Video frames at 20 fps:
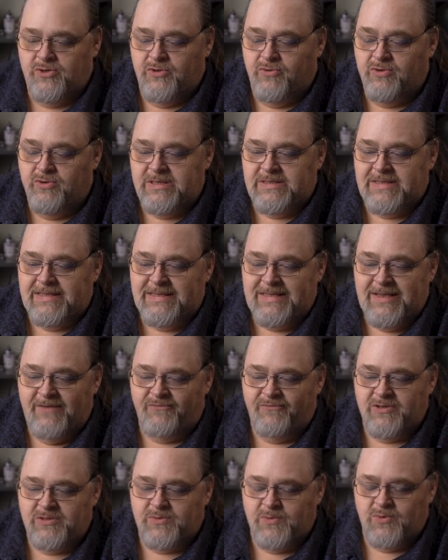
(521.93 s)
So there is a
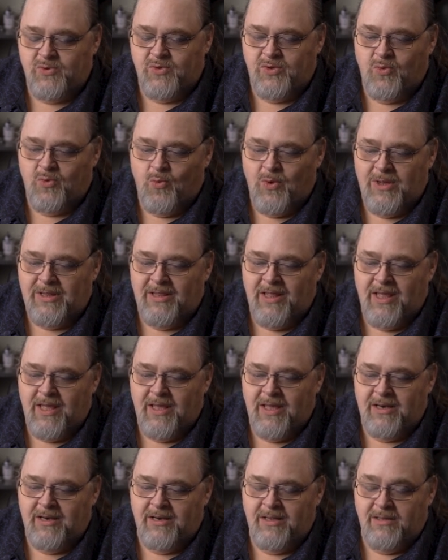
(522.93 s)
difference between a
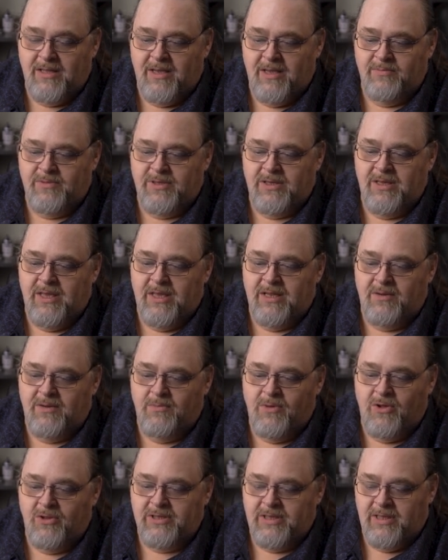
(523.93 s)
one-line lambda and a
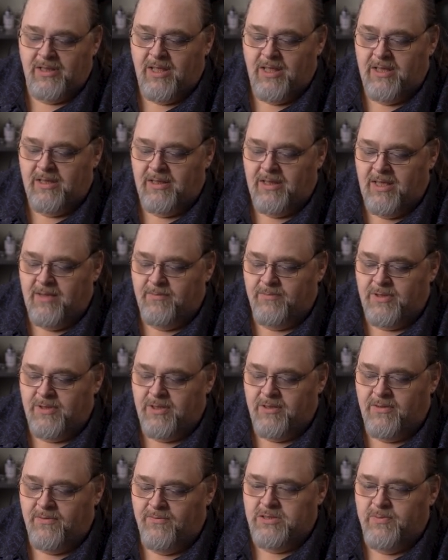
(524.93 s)
multi-line lambda.